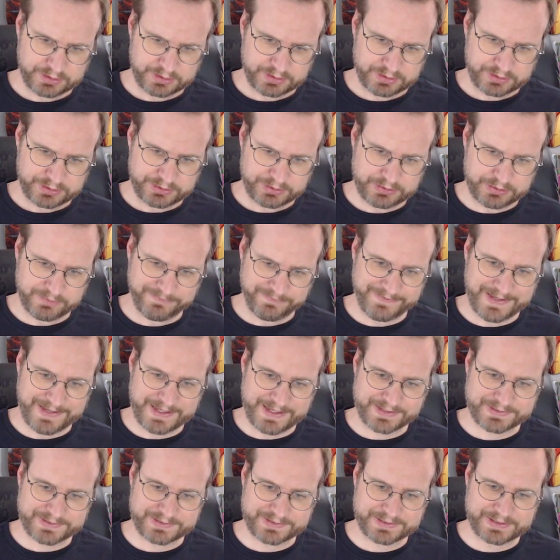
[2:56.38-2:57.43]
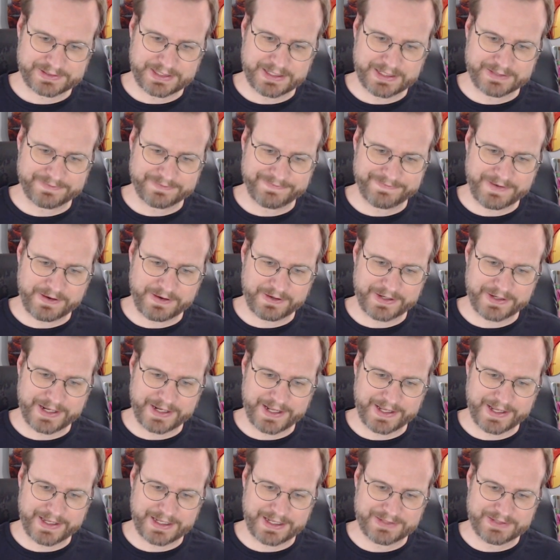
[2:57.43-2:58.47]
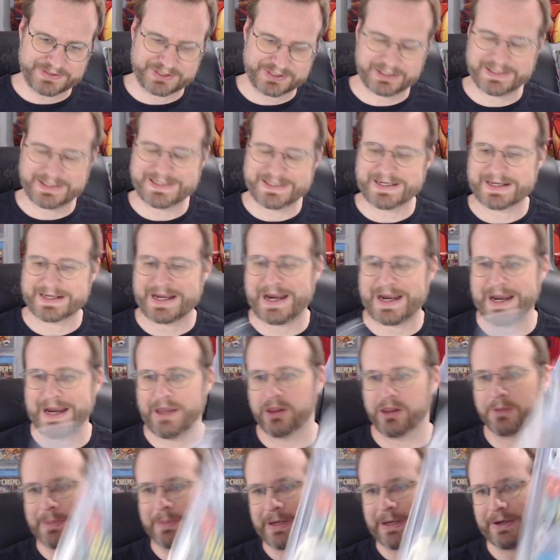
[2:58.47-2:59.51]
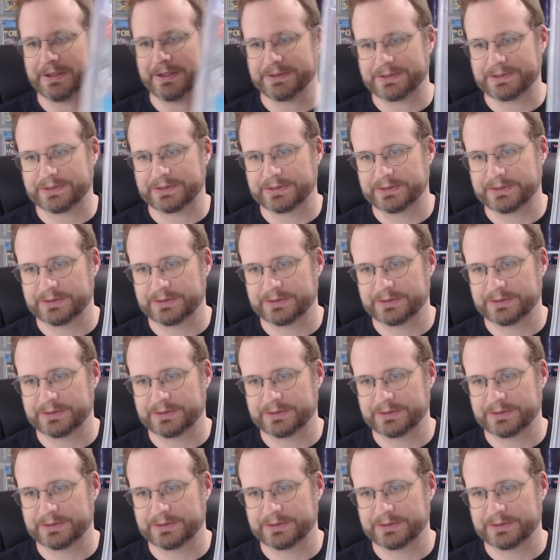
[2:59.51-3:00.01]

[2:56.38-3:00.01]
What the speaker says: Two-Face, King Faraday, and Selina Kyle appearance.